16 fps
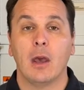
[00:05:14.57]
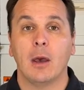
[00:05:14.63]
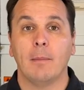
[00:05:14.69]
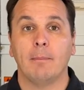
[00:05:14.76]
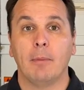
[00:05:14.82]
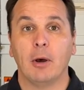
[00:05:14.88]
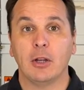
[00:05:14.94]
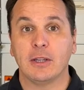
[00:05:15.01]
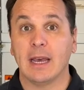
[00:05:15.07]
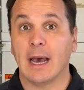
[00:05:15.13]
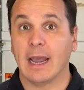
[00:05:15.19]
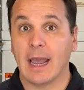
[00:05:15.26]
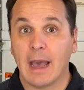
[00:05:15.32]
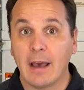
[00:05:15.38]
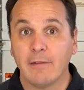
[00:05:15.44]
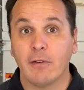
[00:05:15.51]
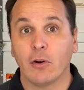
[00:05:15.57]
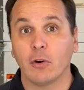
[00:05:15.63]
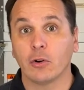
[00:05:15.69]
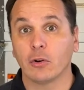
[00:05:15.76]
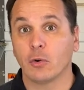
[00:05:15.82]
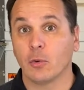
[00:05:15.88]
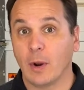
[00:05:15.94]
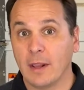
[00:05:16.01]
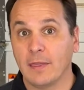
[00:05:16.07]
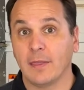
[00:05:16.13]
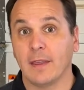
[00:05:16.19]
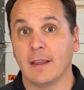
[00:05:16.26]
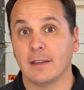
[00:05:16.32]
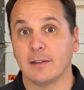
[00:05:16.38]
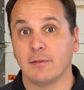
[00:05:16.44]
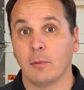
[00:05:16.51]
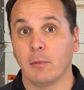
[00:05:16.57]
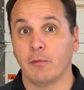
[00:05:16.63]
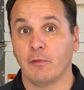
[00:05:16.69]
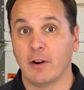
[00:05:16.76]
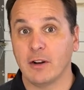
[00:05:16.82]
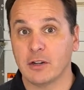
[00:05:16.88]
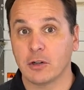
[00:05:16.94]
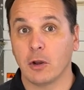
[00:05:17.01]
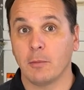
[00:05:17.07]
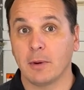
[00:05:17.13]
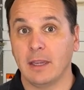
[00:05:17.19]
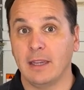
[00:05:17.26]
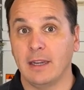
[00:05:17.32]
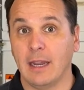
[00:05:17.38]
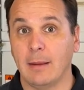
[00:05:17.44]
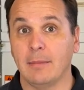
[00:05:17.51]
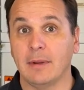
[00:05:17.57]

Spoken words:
But I have heard great things from a French company named